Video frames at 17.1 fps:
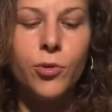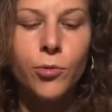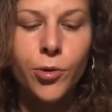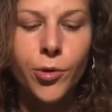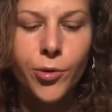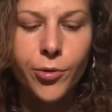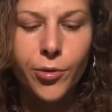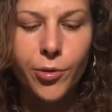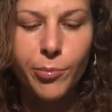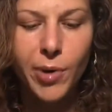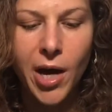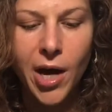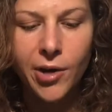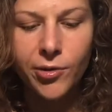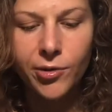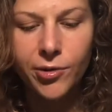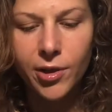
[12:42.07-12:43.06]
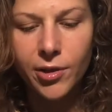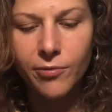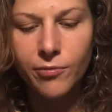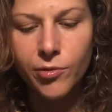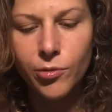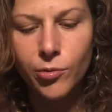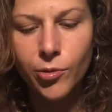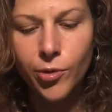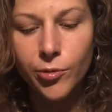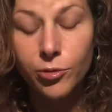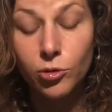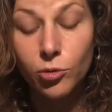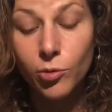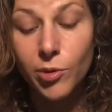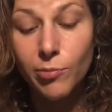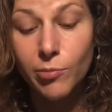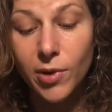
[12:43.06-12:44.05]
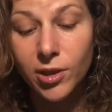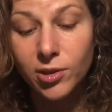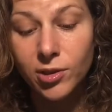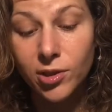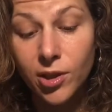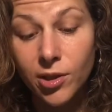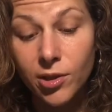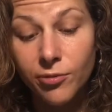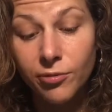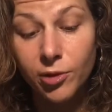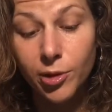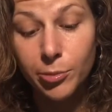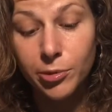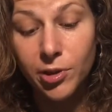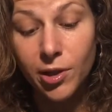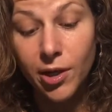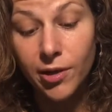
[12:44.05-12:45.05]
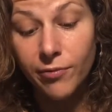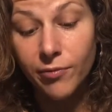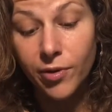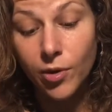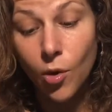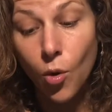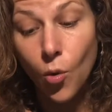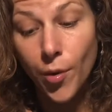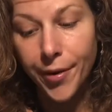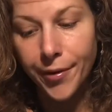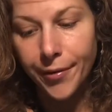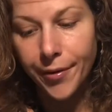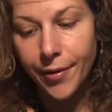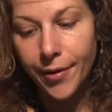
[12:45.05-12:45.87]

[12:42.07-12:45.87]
earth, the patterning of new earth. So we must see the flip side of the coin